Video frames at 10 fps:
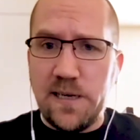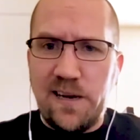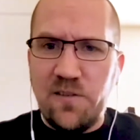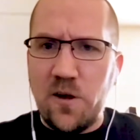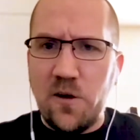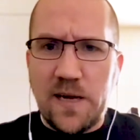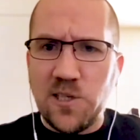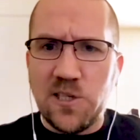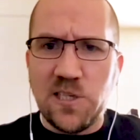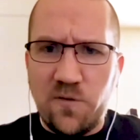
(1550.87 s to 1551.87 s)
even though
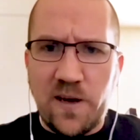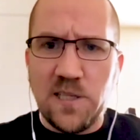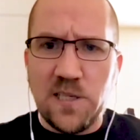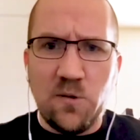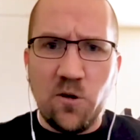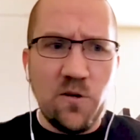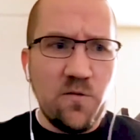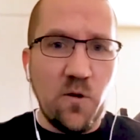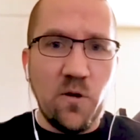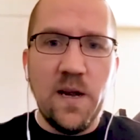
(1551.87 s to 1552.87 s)
that's just a fancy word
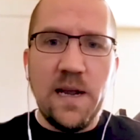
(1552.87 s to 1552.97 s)
for